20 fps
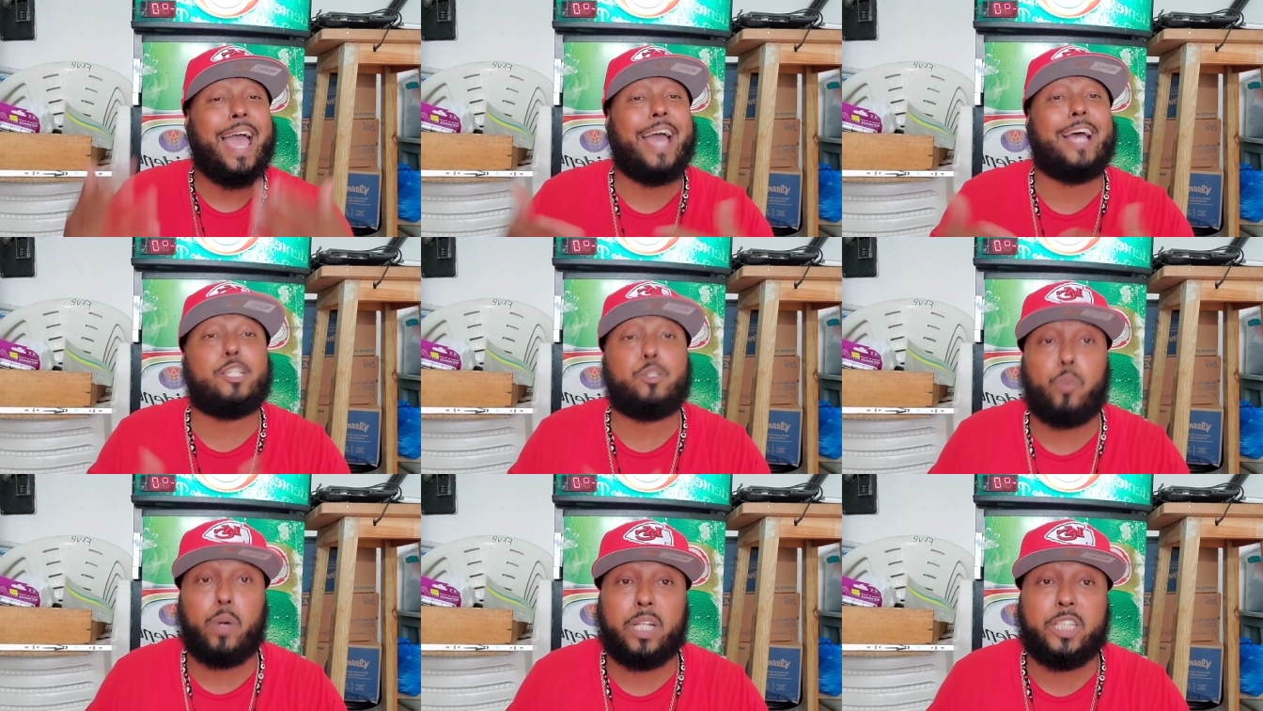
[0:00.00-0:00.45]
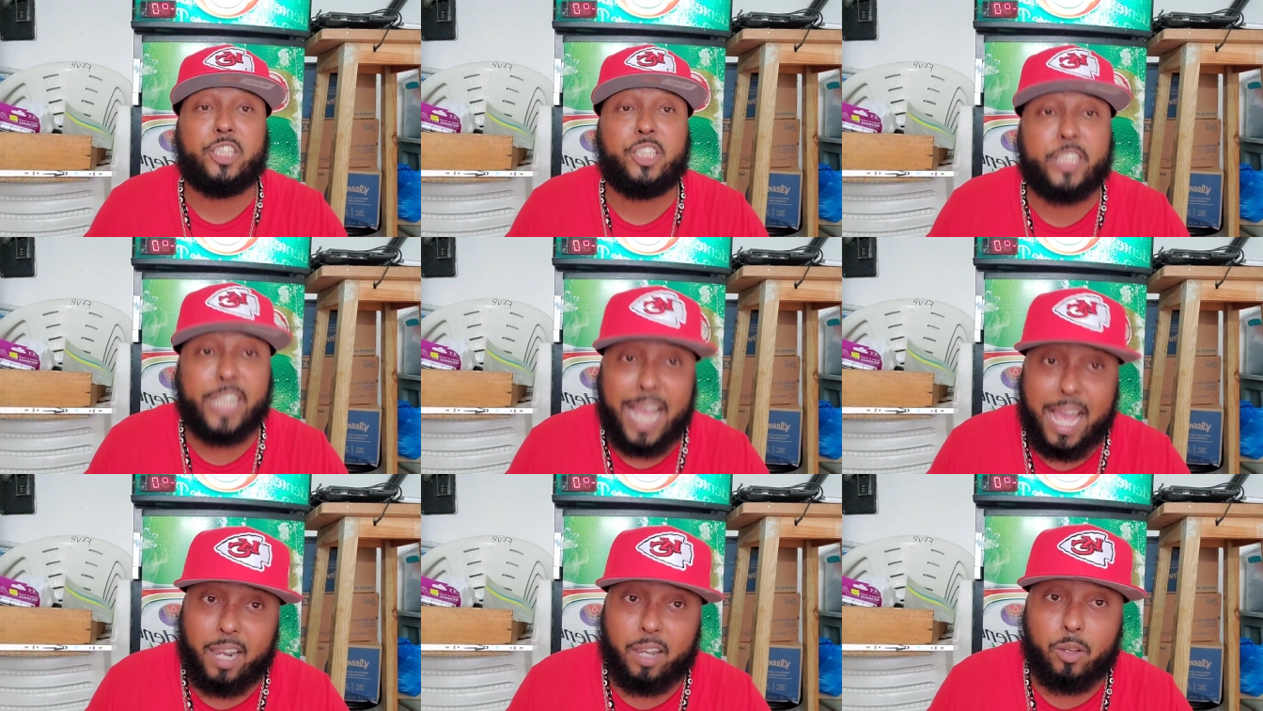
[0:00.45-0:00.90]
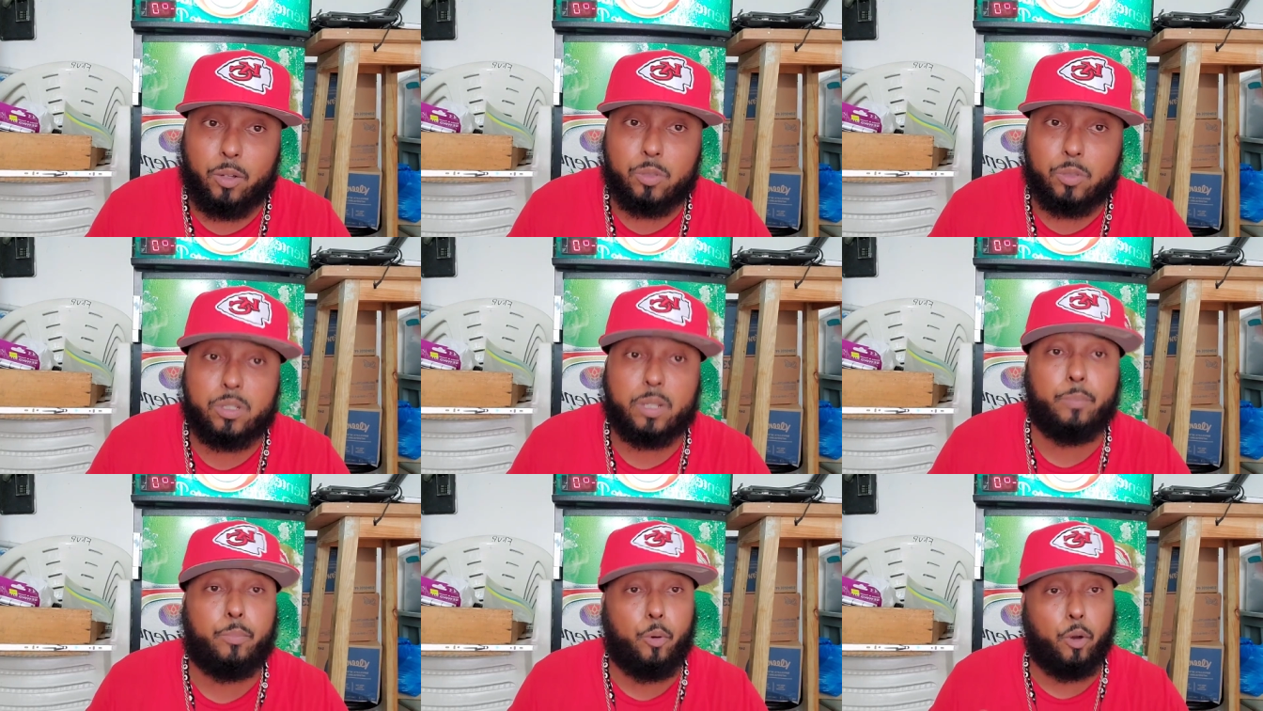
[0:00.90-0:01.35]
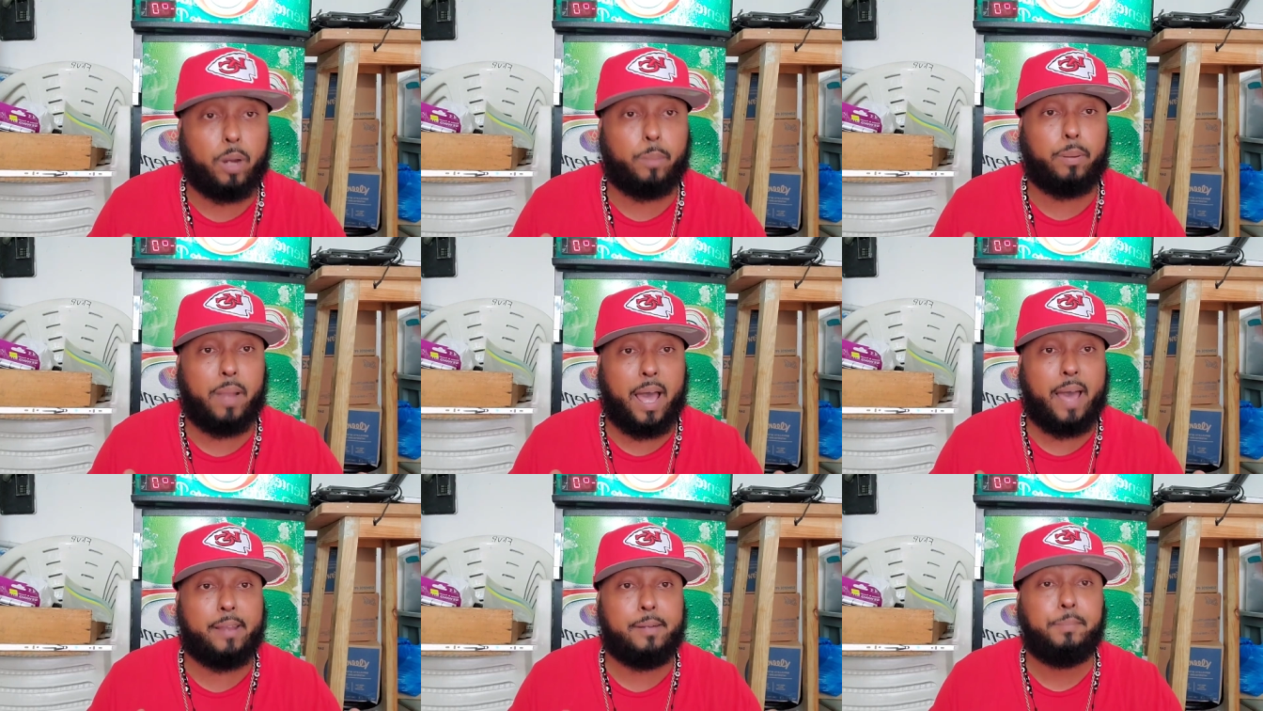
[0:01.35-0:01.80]
as well as Chalos in Puerto
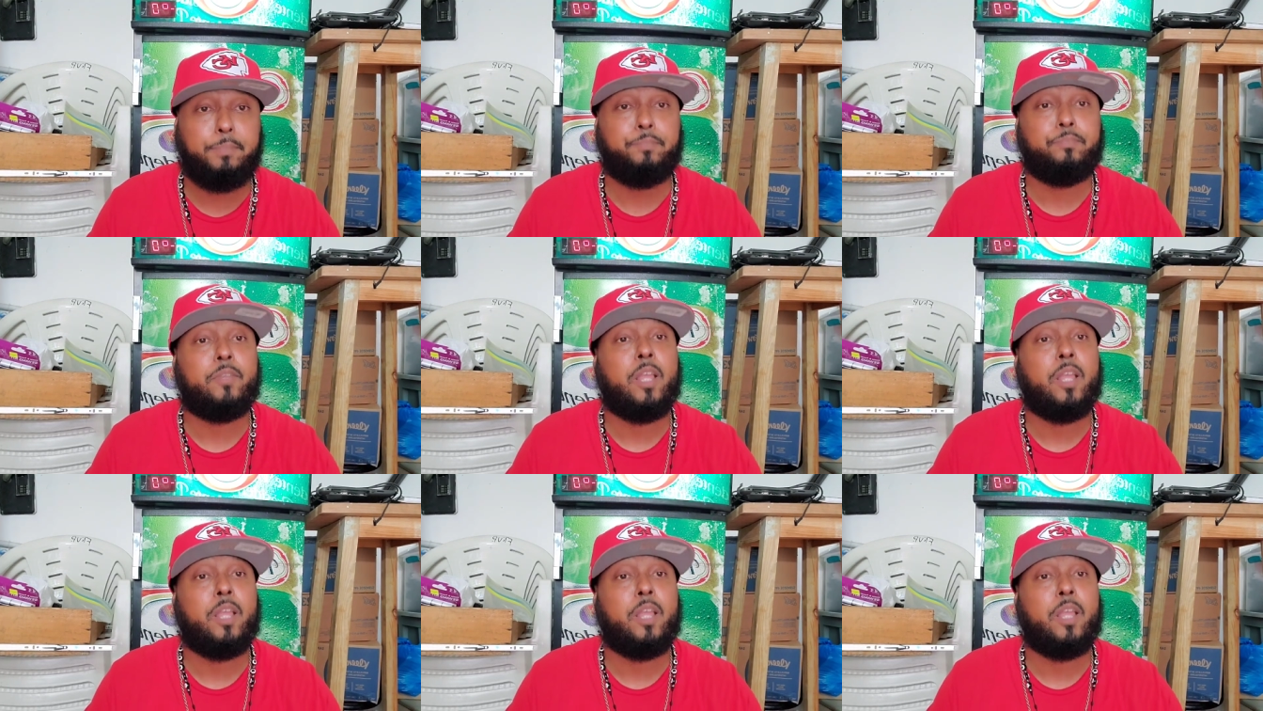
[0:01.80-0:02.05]
Plata,